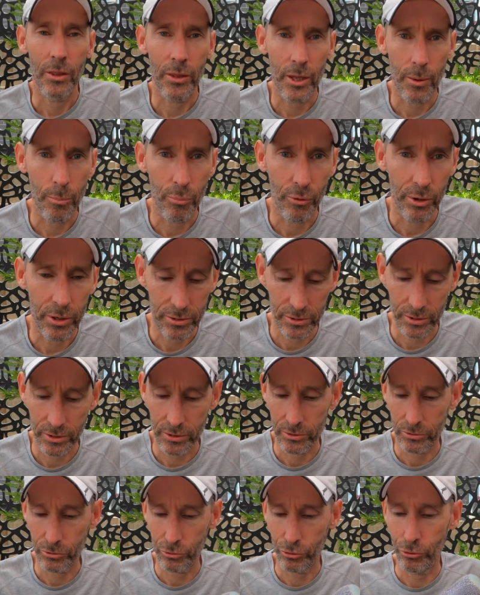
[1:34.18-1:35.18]
That brings
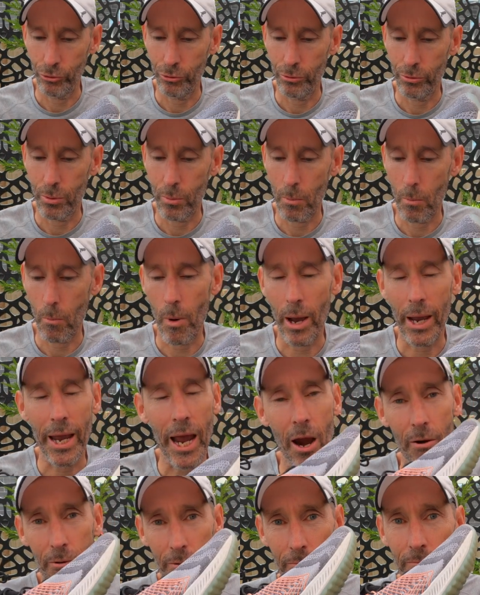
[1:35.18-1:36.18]
us to my
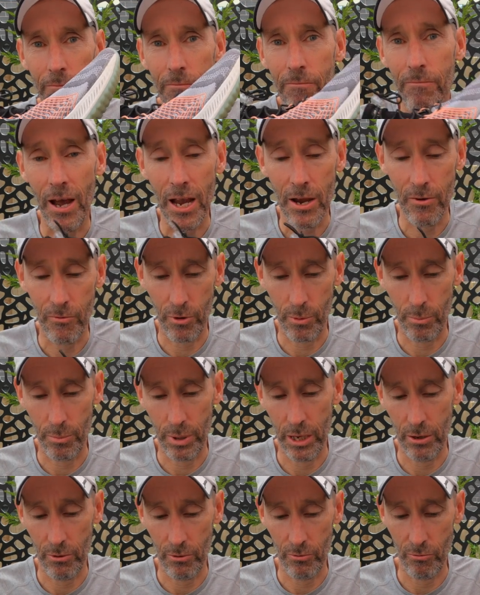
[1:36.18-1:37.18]
current favorite
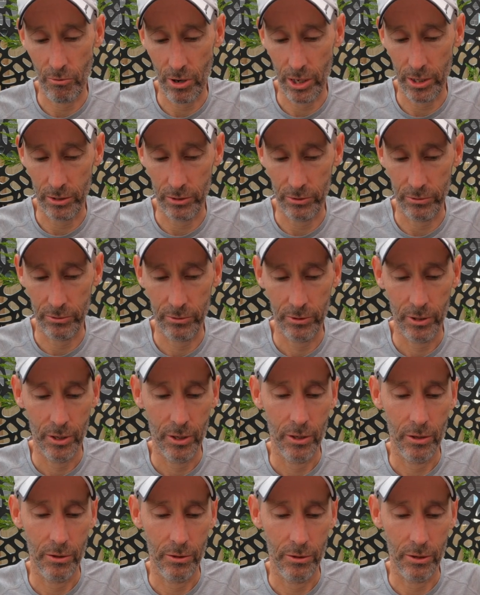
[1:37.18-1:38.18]
pair of runners,
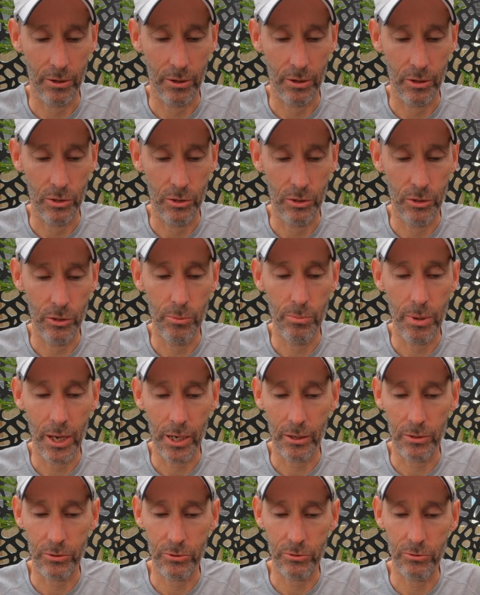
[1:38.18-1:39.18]
the New
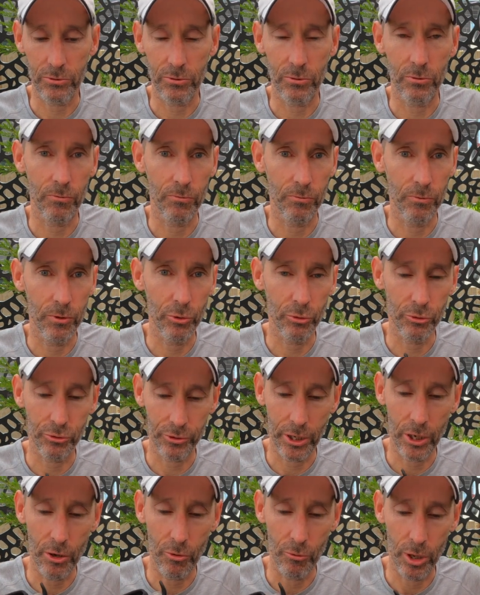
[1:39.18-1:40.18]
Balance
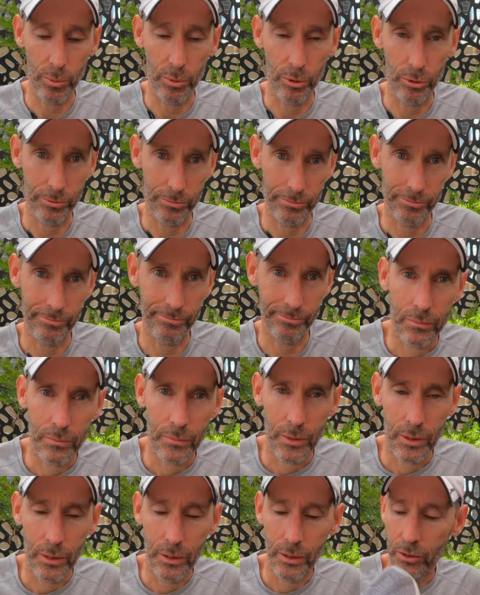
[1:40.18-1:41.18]
Fuelcell Rebel.
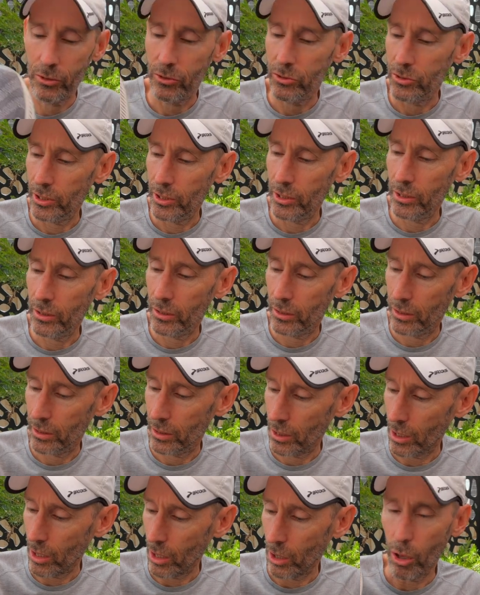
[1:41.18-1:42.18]
You can see
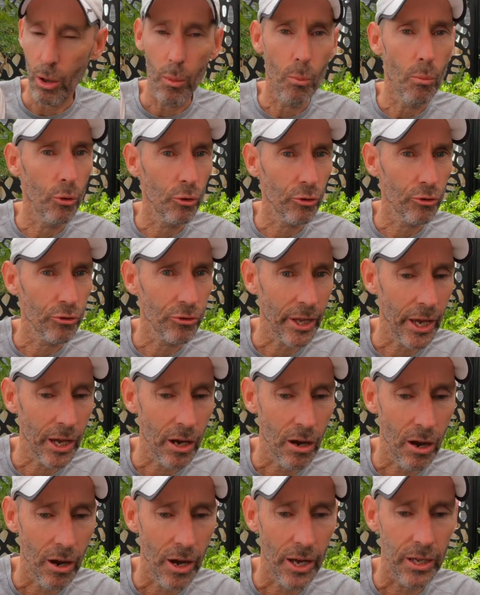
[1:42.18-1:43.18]
a lot more
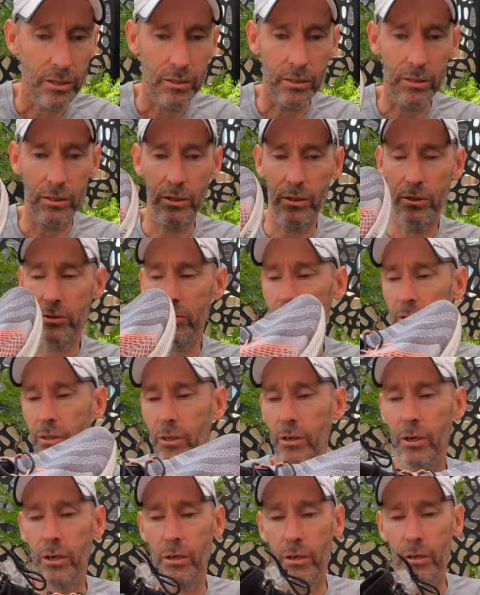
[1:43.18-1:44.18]
stack height. It's
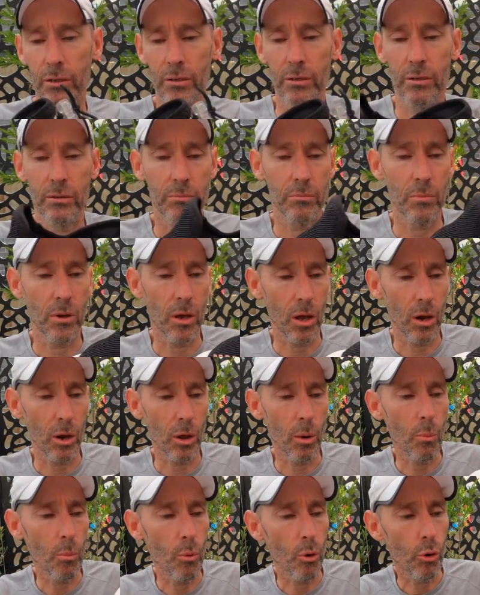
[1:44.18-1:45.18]
got a
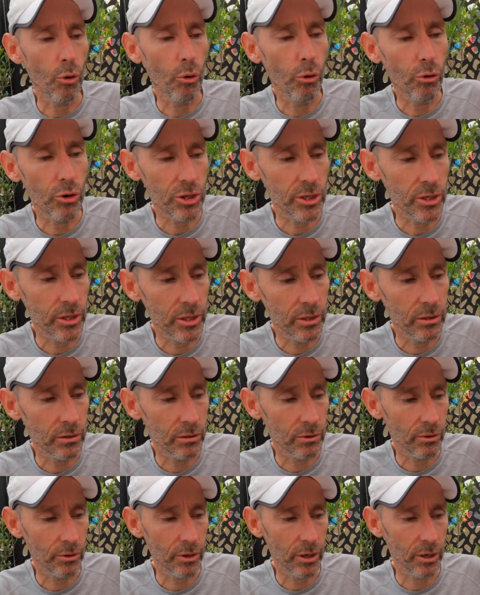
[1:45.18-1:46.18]
lot more
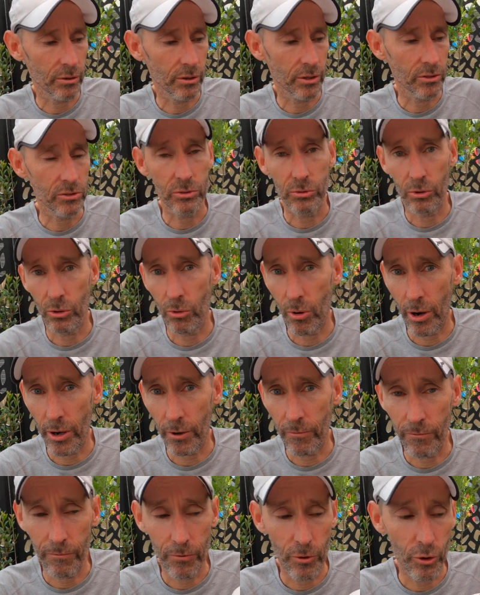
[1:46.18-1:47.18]
cushioning, although it's still
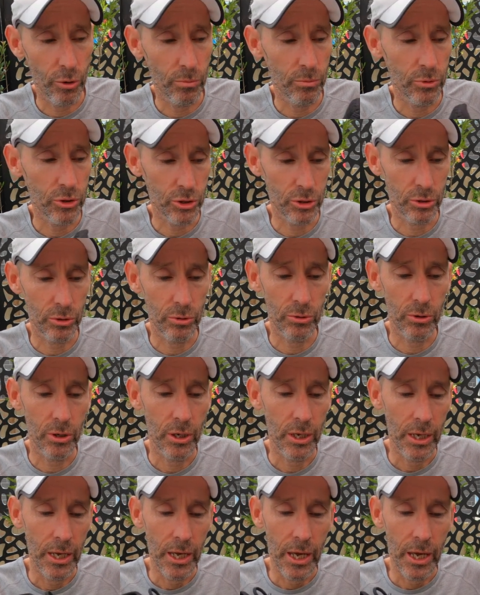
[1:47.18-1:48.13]
quite a firm shoe.